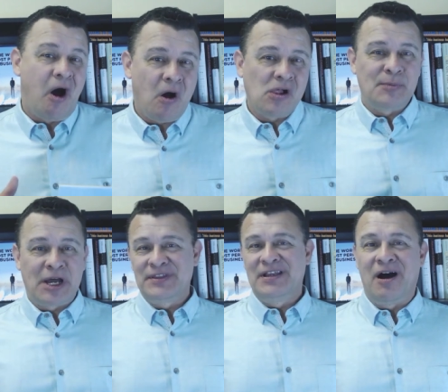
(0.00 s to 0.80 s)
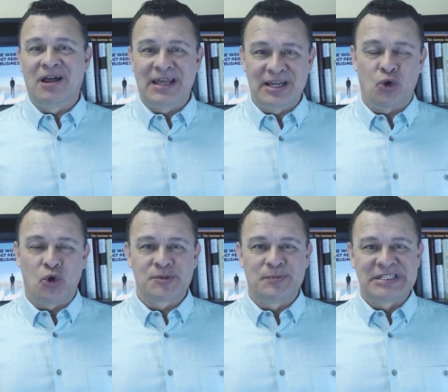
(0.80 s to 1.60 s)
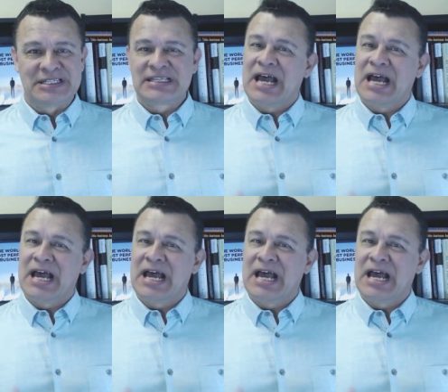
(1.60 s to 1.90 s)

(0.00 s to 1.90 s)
all about the online course business,